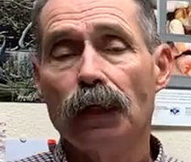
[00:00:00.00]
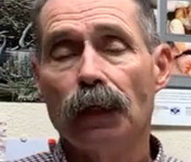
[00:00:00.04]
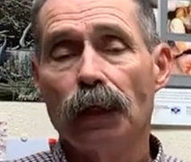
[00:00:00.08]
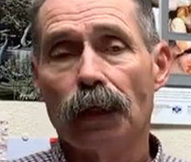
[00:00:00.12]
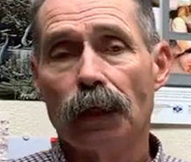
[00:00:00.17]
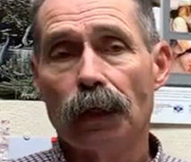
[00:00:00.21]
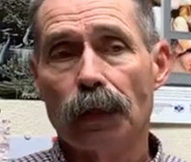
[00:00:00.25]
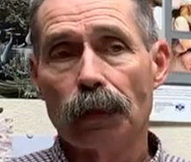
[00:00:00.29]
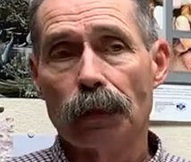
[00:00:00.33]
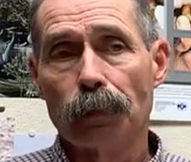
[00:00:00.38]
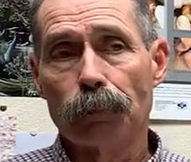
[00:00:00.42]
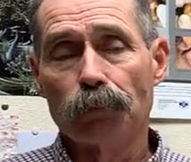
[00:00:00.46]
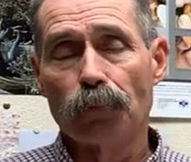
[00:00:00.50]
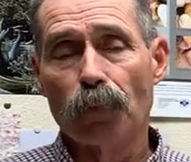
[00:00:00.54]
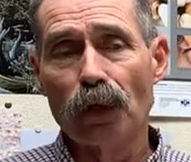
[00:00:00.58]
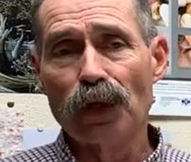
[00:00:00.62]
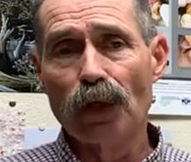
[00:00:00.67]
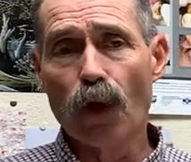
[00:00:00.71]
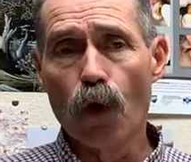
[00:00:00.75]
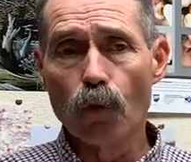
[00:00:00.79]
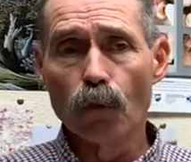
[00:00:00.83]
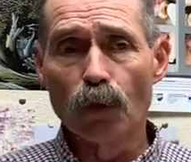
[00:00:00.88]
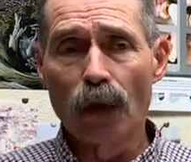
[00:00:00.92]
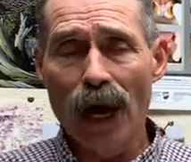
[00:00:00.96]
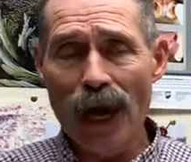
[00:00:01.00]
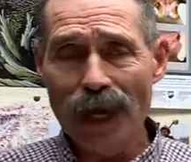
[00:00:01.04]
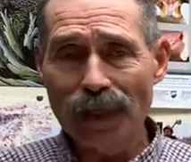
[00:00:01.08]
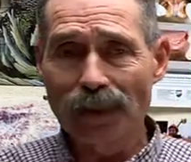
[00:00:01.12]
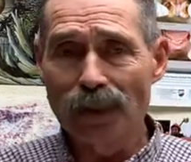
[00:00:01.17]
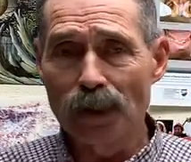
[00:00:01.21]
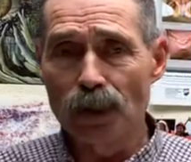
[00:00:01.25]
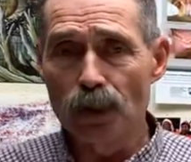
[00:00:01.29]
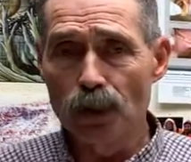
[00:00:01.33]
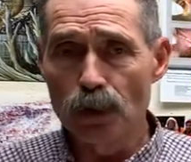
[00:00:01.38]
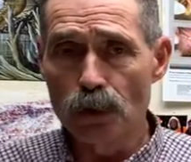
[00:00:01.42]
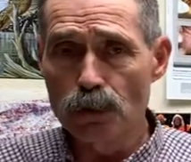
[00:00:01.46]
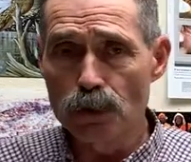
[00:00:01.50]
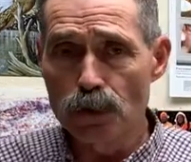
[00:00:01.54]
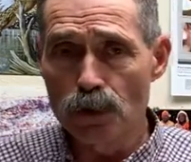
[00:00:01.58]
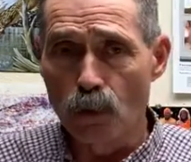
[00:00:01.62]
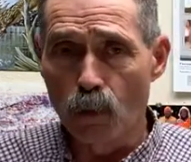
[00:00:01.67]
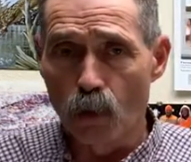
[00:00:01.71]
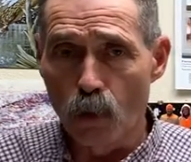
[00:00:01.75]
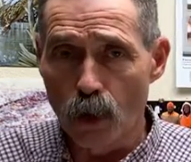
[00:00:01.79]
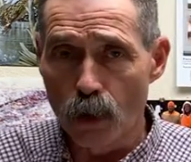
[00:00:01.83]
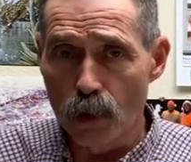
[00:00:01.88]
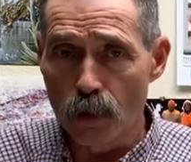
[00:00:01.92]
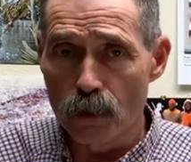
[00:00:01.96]
We don't like to use the
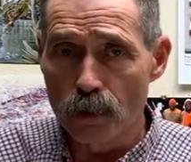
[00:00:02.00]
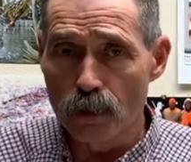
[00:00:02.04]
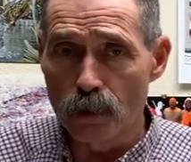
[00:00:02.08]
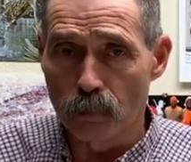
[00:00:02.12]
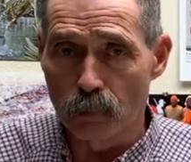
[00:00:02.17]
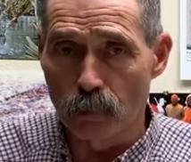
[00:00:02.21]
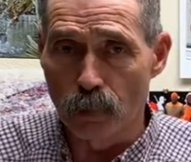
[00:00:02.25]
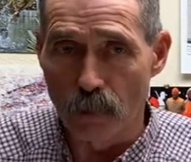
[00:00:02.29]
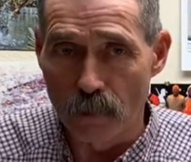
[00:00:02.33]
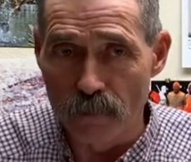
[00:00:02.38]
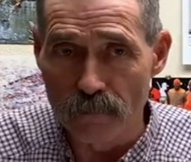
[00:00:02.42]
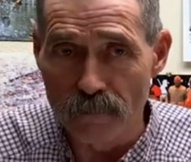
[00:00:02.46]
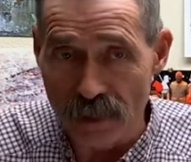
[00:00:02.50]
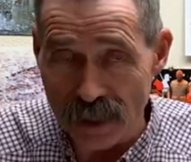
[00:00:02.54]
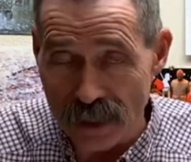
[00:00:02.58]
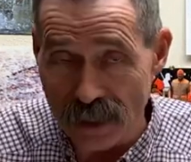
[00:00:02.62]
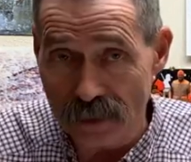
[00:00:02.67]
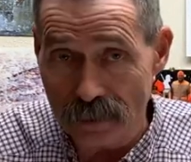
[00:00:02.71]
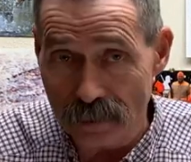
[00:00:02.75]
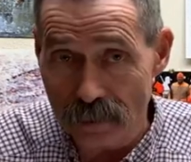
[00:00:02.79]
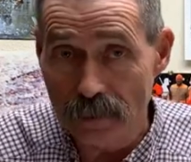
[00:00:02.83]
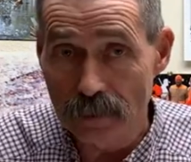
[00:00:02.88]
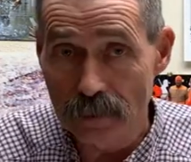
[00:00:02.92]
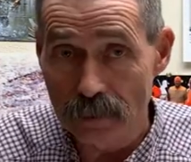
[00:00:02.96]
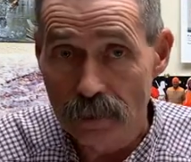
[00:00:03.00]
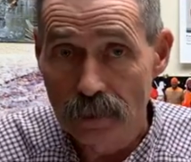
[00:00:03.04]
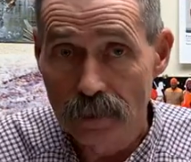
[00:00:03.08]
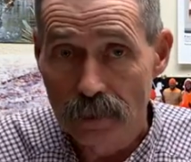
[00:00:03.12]
word prevent.